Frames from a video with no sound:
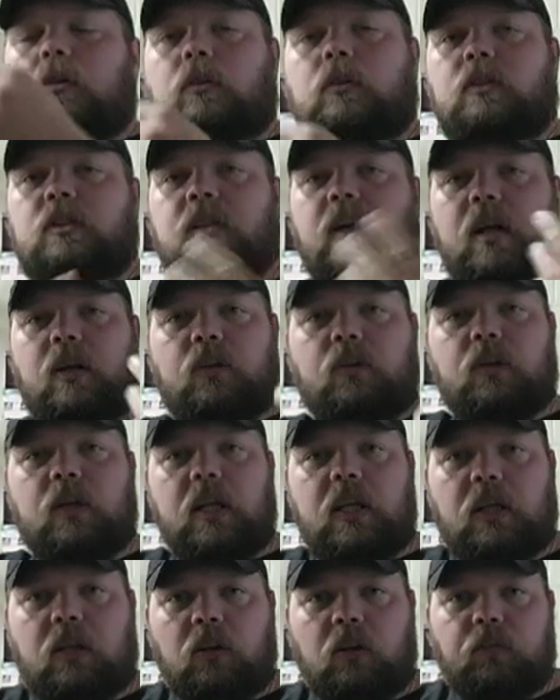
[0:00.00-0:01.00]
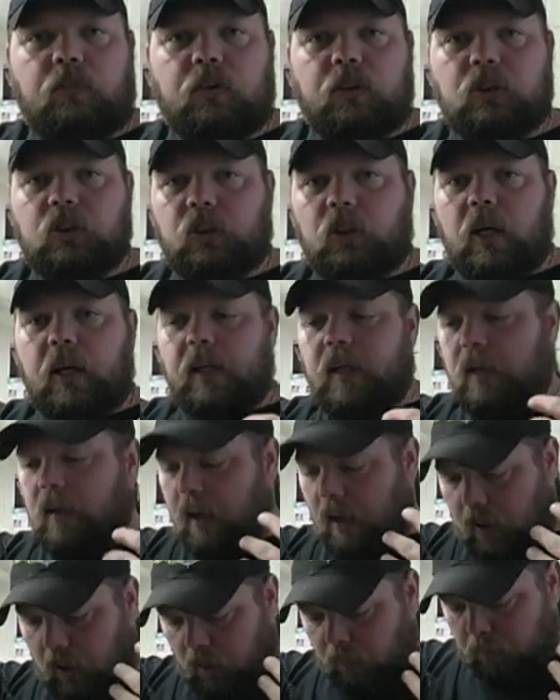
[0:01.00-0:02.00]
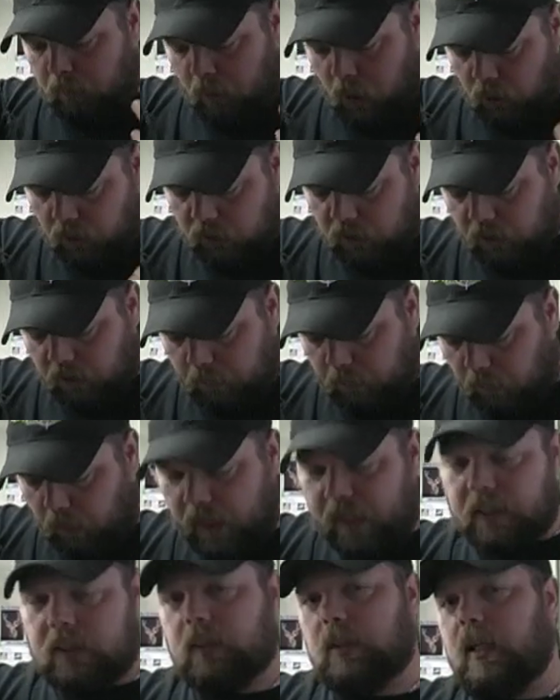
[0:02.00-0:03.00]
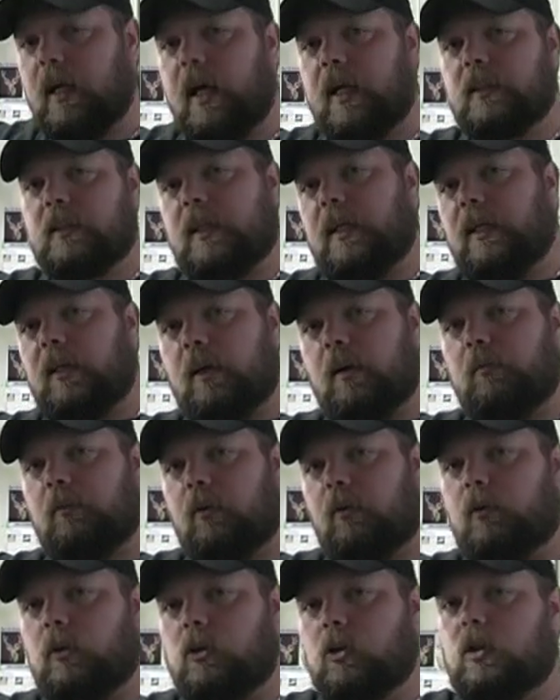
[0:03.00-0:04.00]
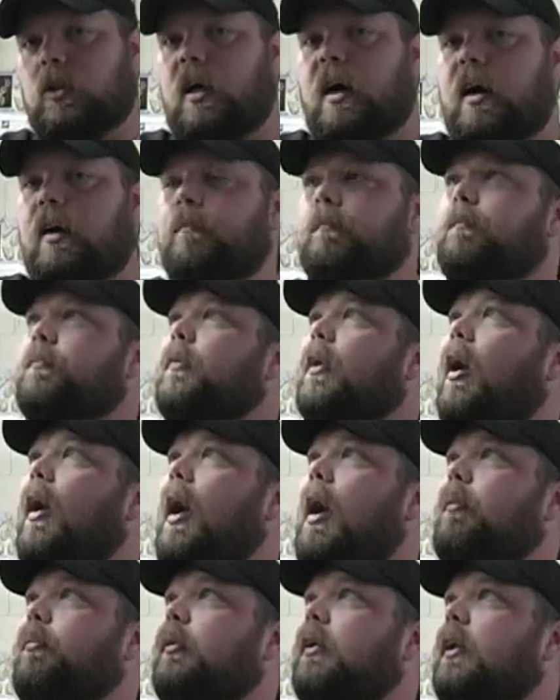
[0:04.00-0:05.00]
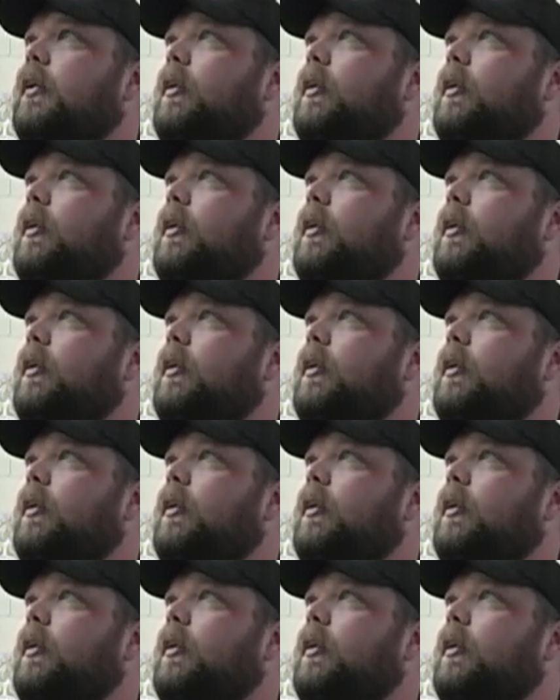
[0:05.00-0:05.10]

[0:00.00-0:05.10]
it's not doing any good for the string. And most of the breaks that I see come through this shop happen at